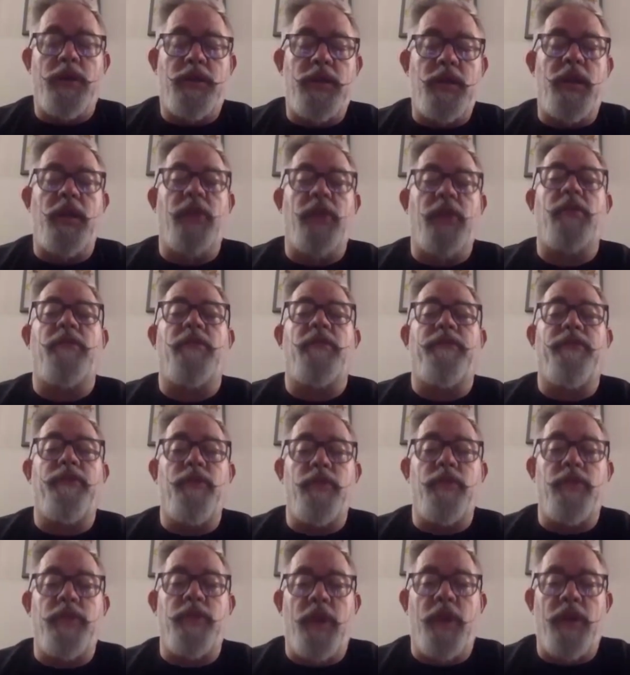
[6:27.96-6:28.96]
to get the
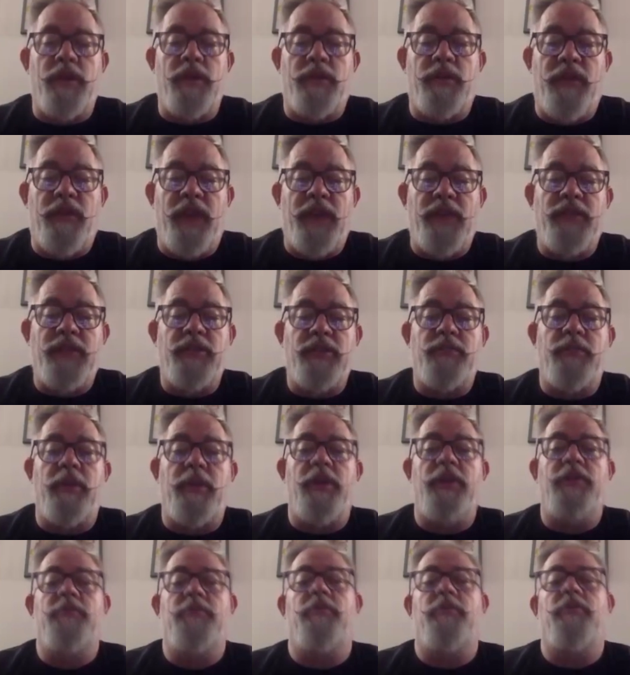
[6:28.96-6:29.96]
food done as fast as
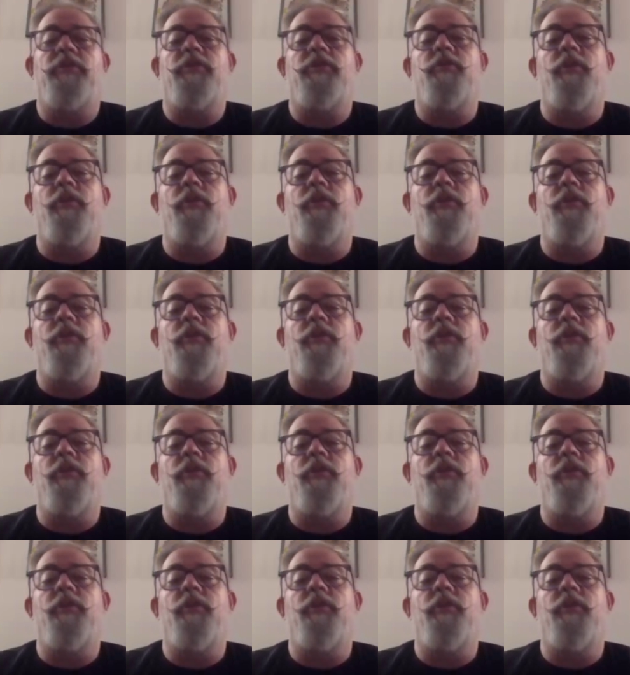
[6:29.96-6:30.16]
possible.